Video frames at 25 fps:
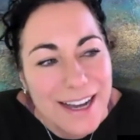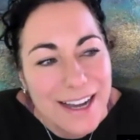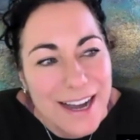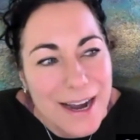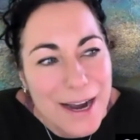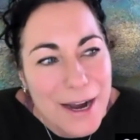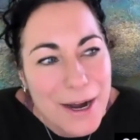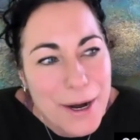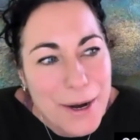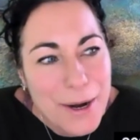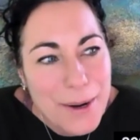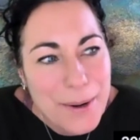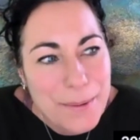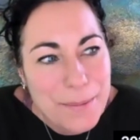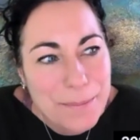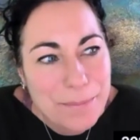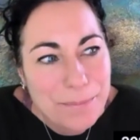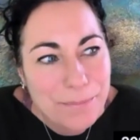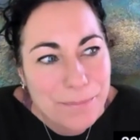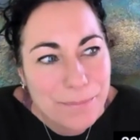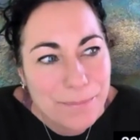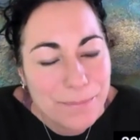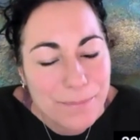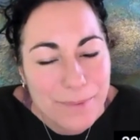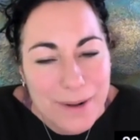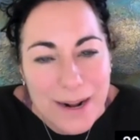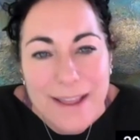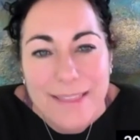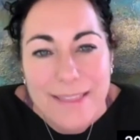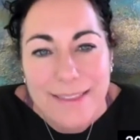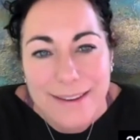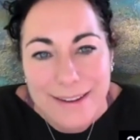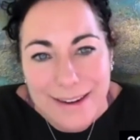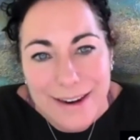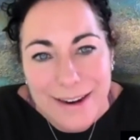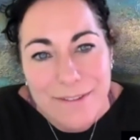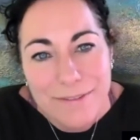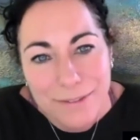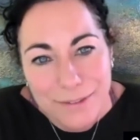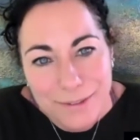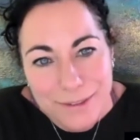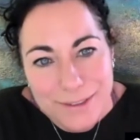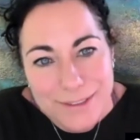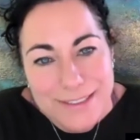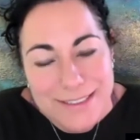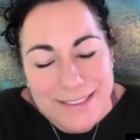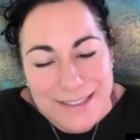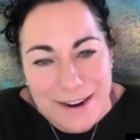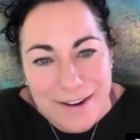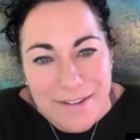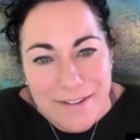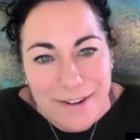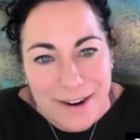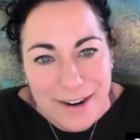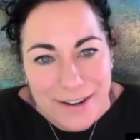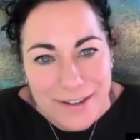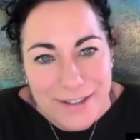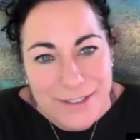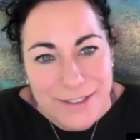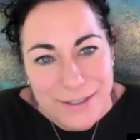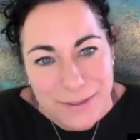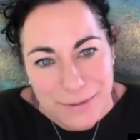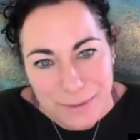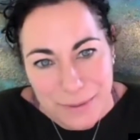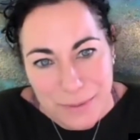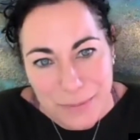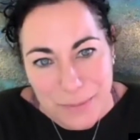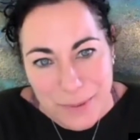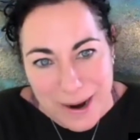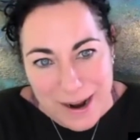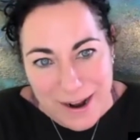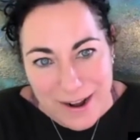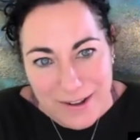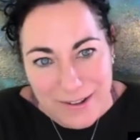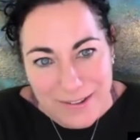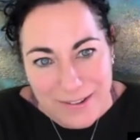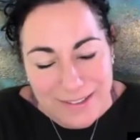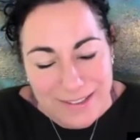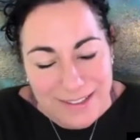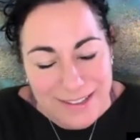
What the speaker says: I think I've learned enough how to do it well.